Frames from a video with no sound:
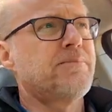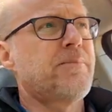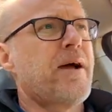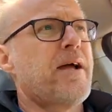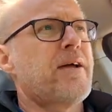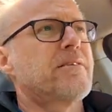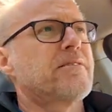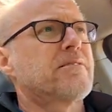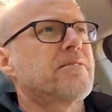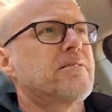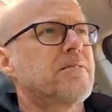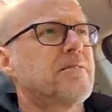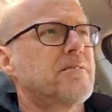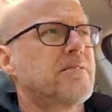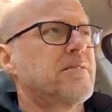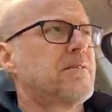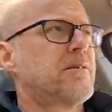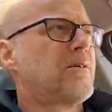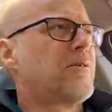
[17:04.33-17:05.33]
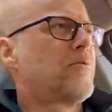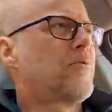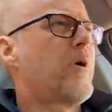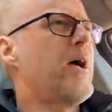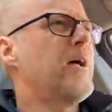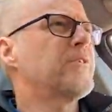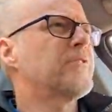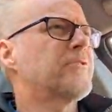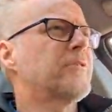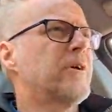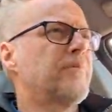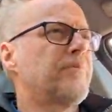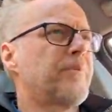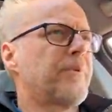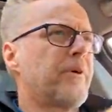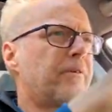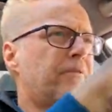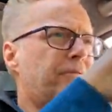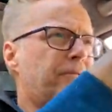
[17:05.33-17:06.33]
miles. Round trip
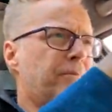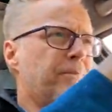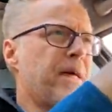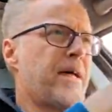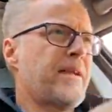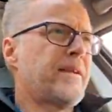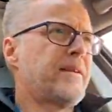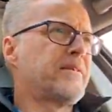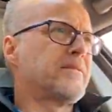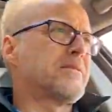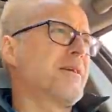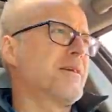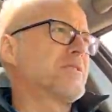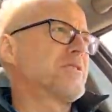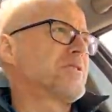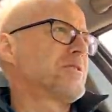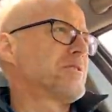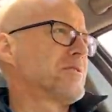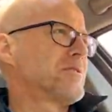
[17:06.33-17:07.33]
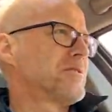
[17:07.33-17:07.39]
from that intersection.